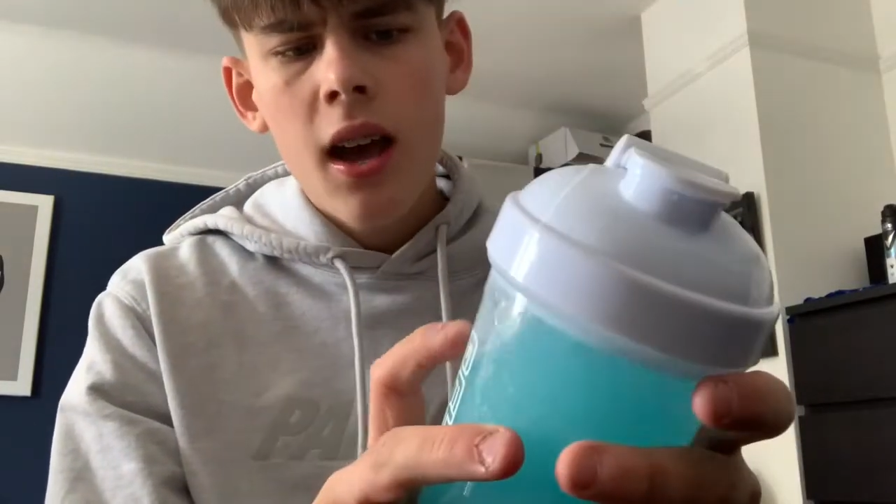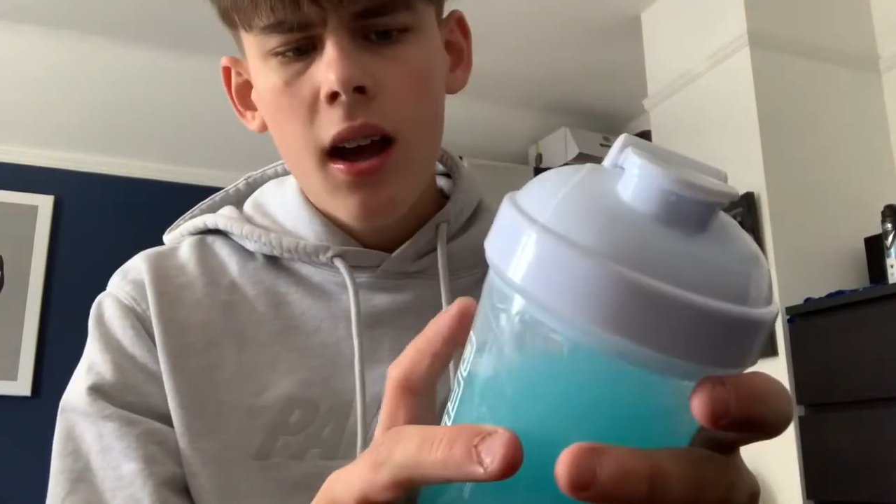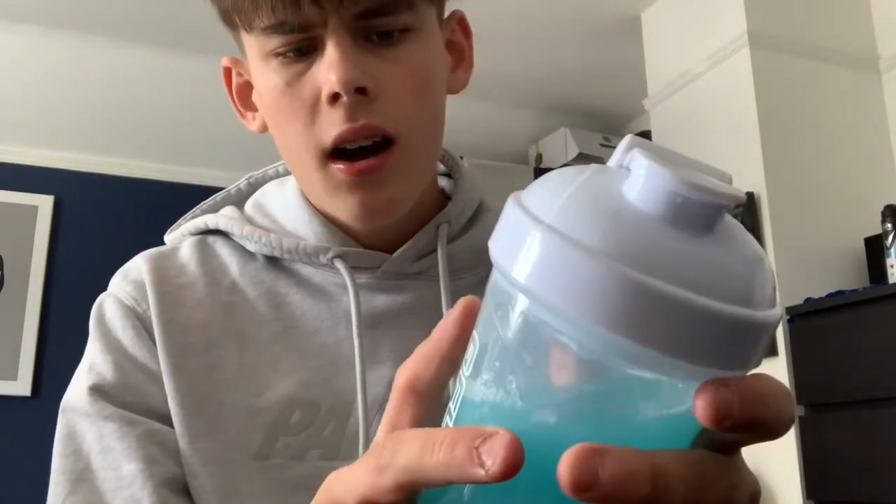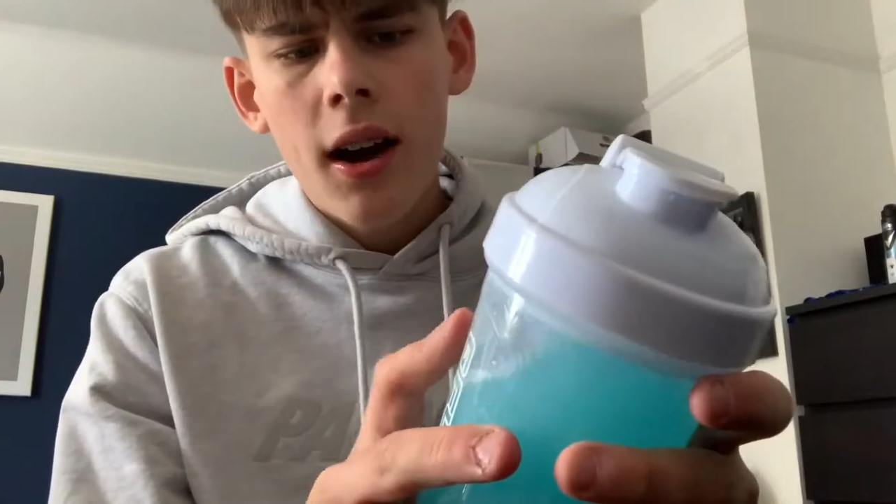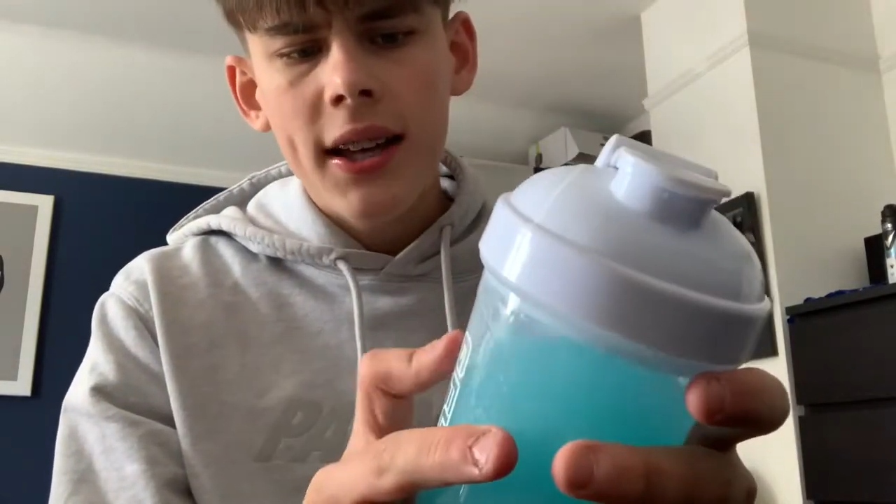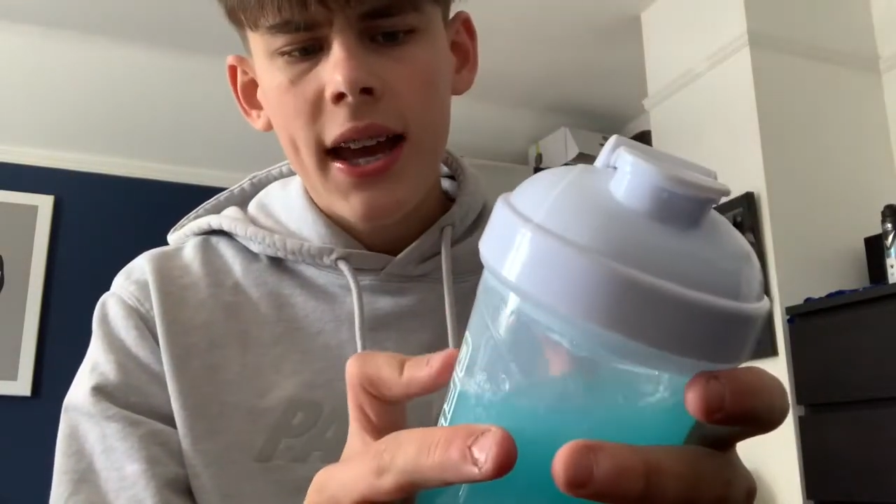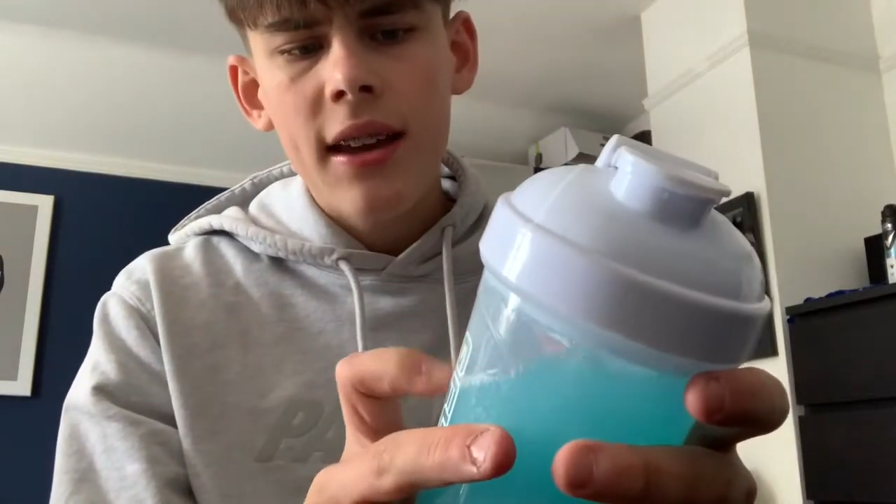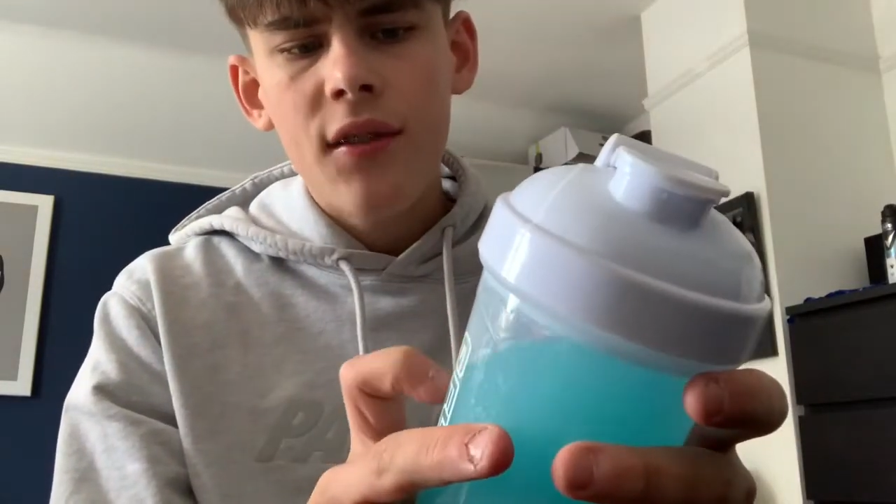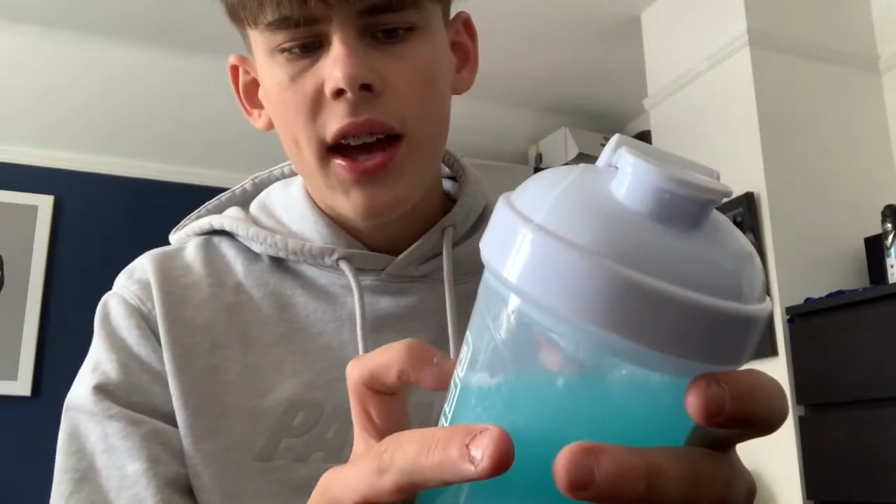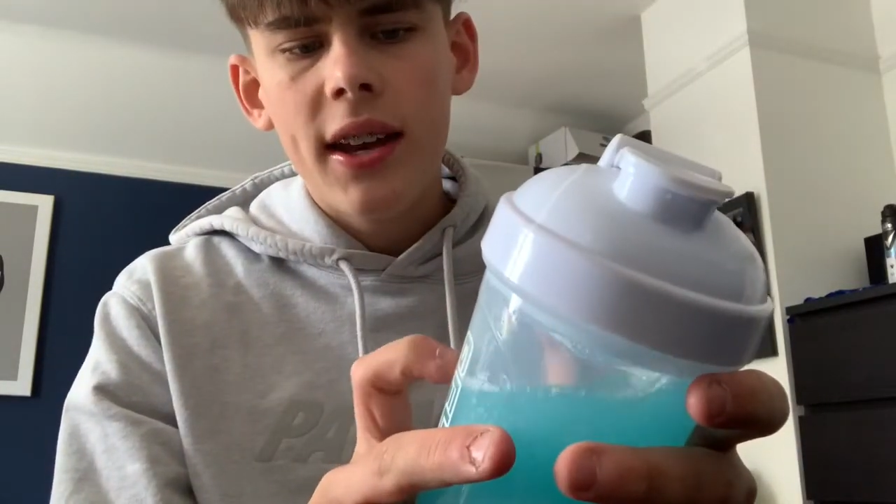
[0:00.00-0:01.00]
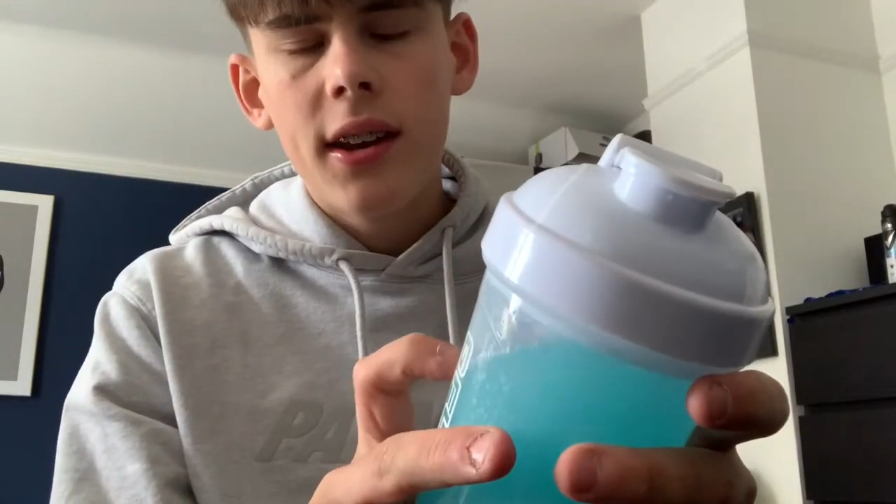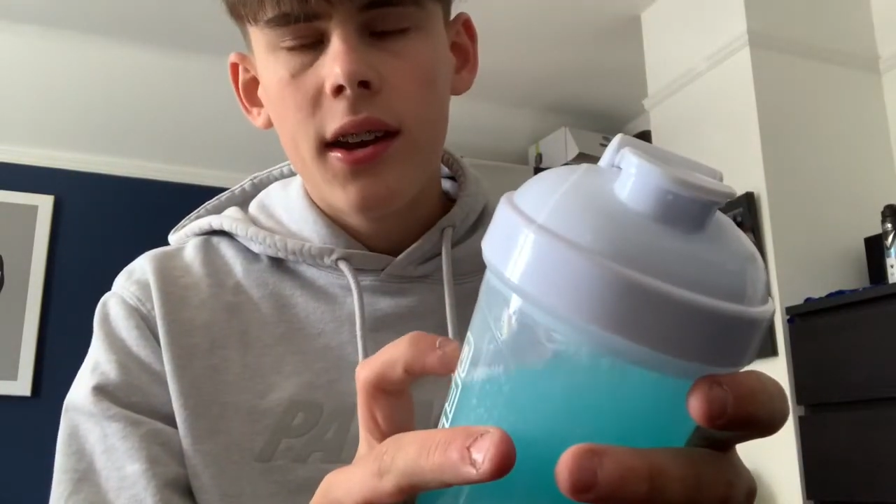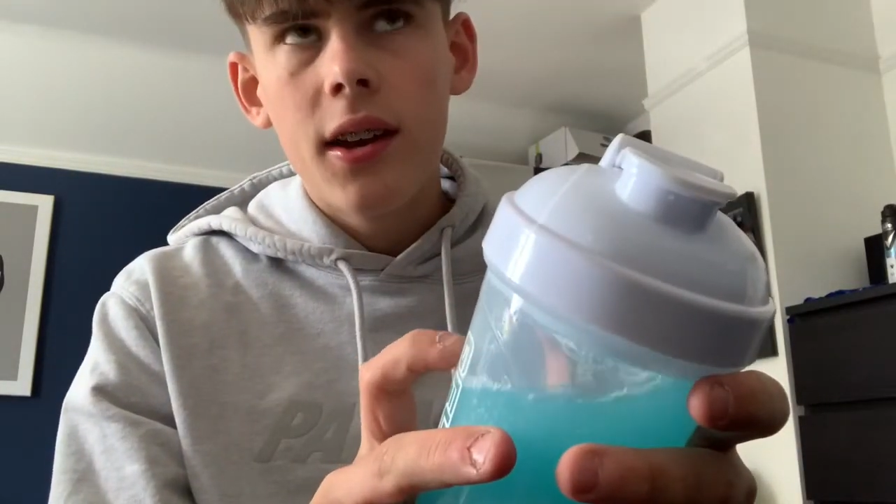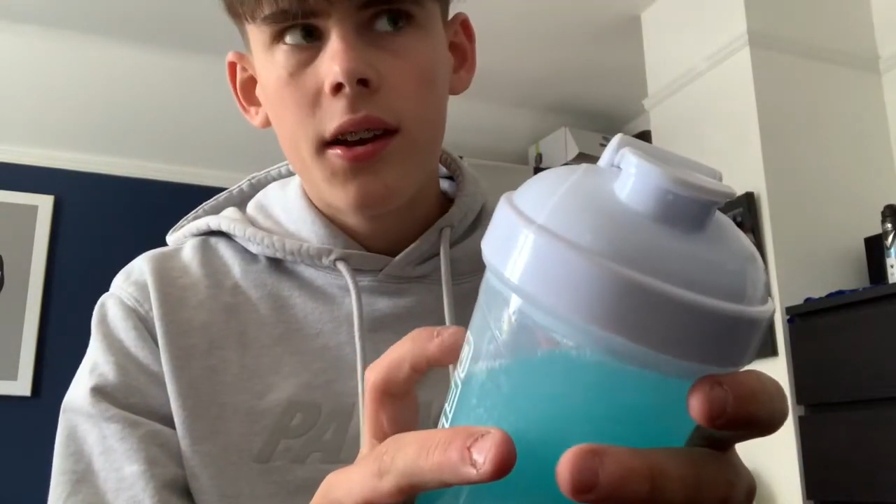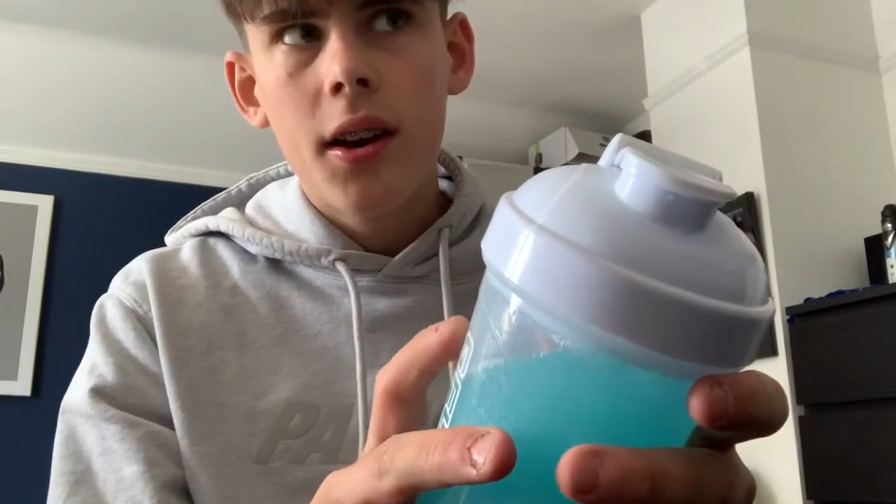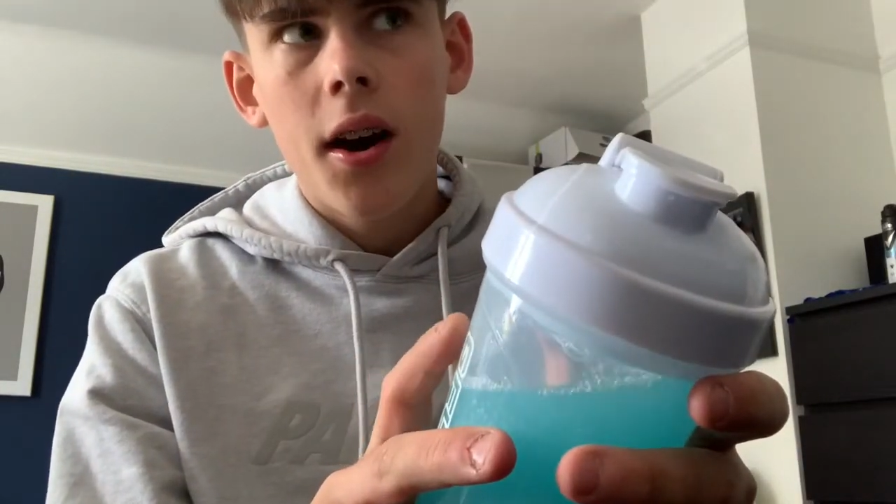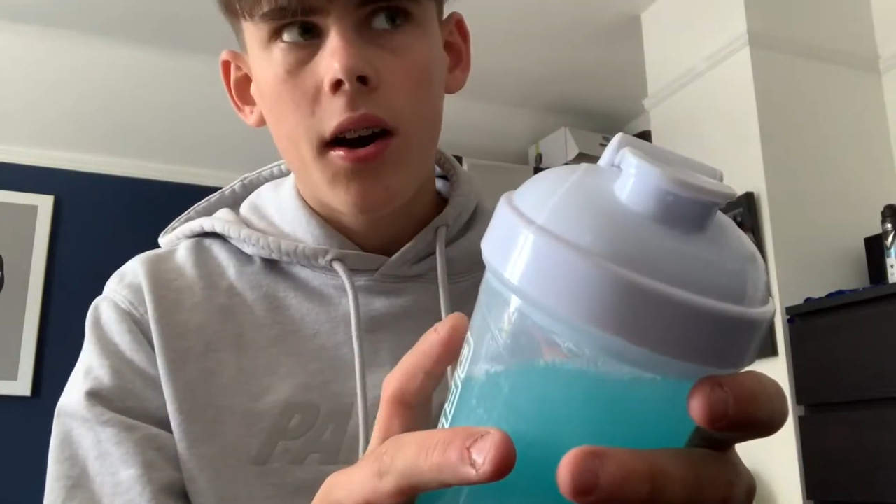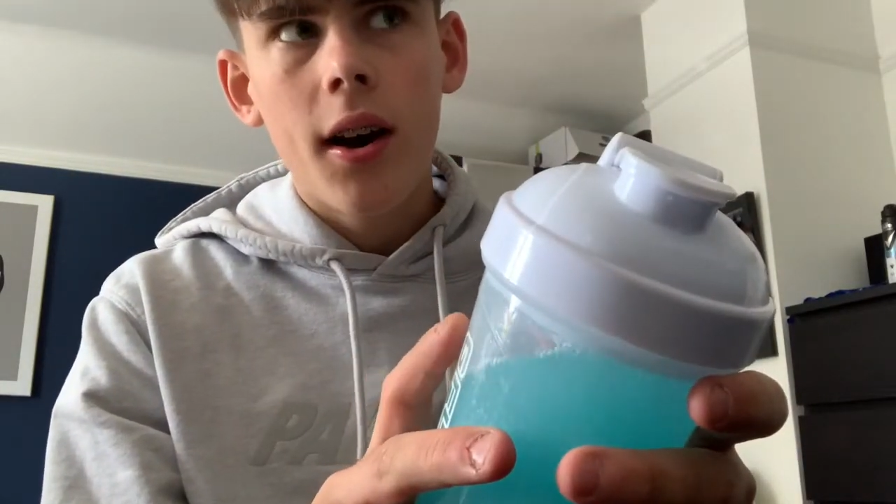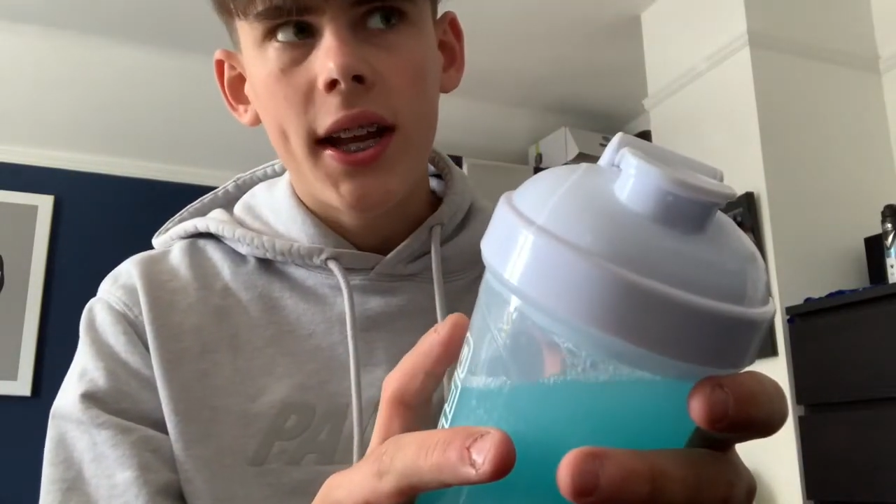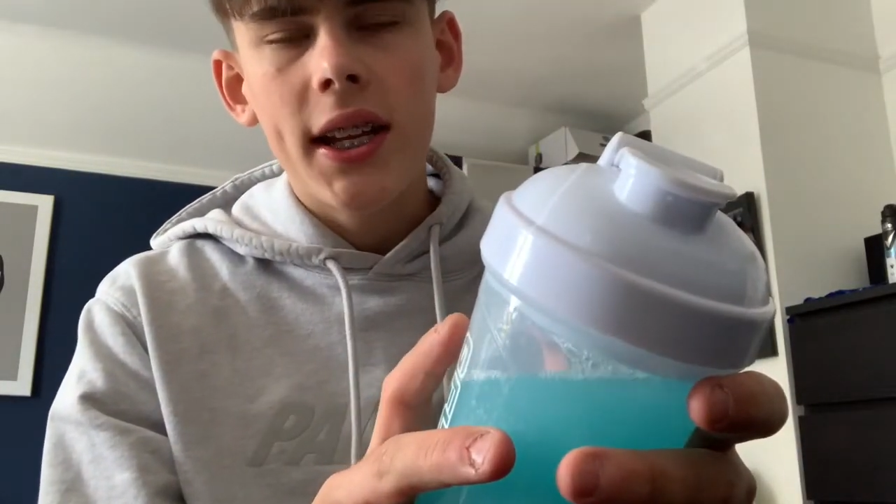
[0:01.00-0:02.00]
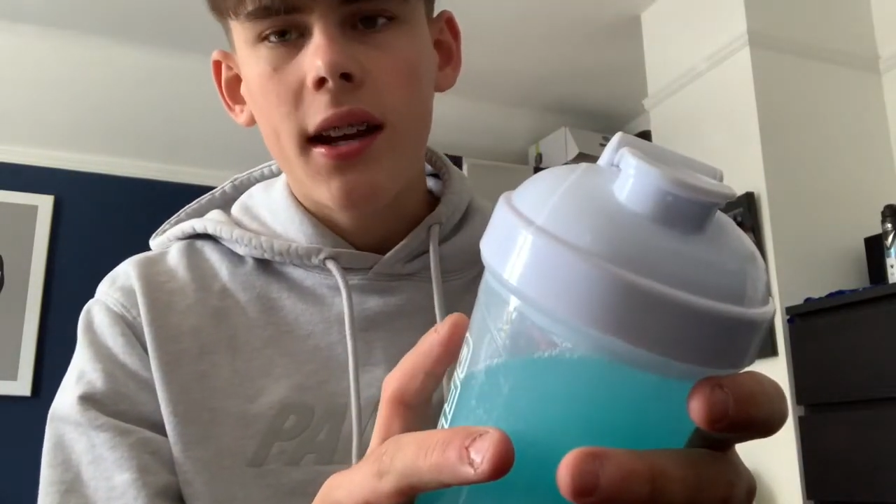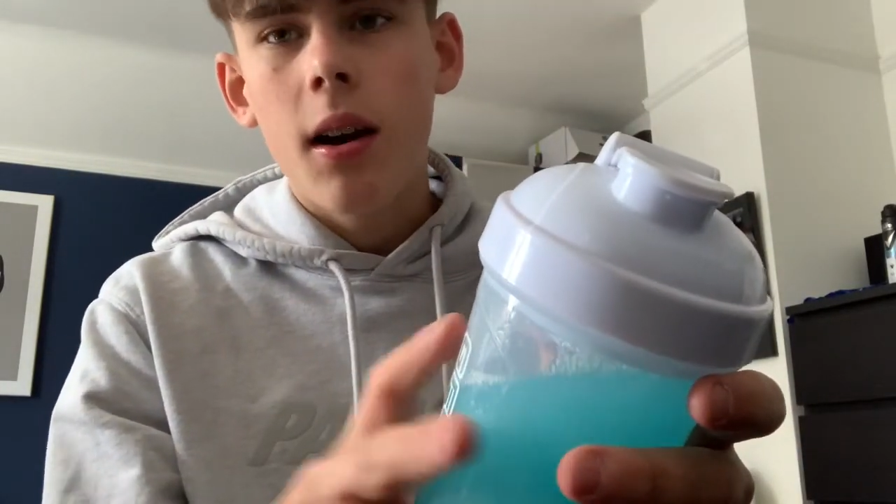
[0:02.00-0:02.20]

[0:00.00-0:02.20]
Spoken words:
I gave it a 9.